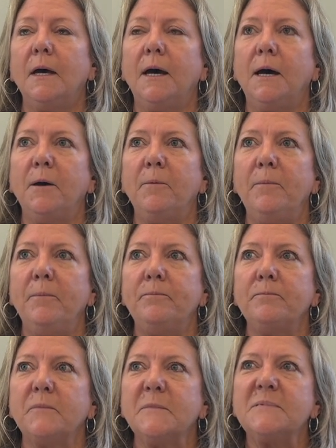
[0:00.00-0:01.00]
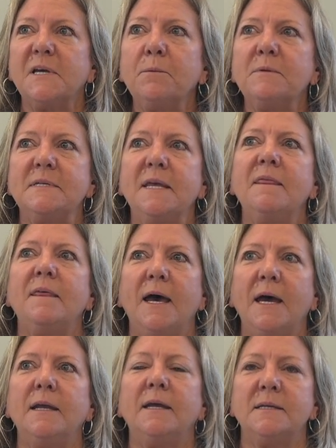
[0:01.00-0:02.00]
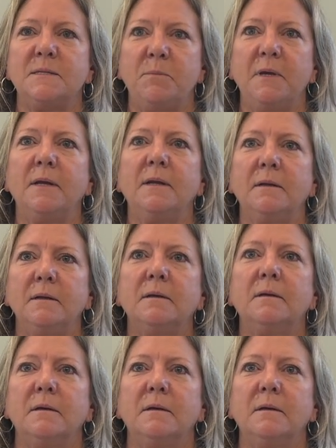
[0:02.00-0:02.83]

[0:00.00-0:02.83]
I would say that has been